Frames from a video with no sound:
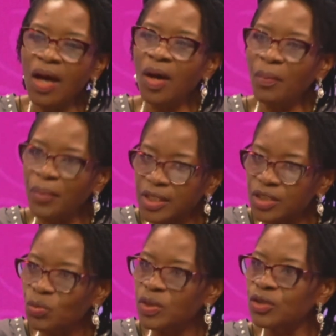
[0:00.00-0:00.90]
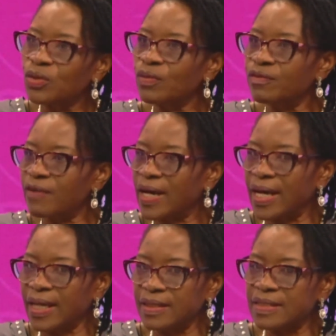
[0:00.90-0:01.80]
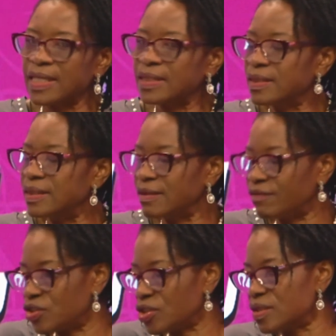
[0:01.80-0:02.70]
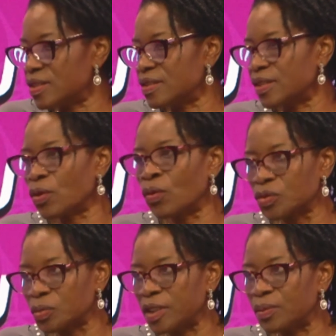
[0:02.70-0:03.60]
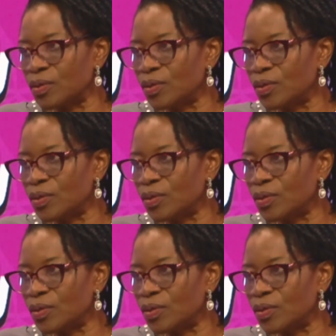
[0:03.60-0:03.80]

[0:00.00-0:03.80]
But we do find certain deficiencies in older people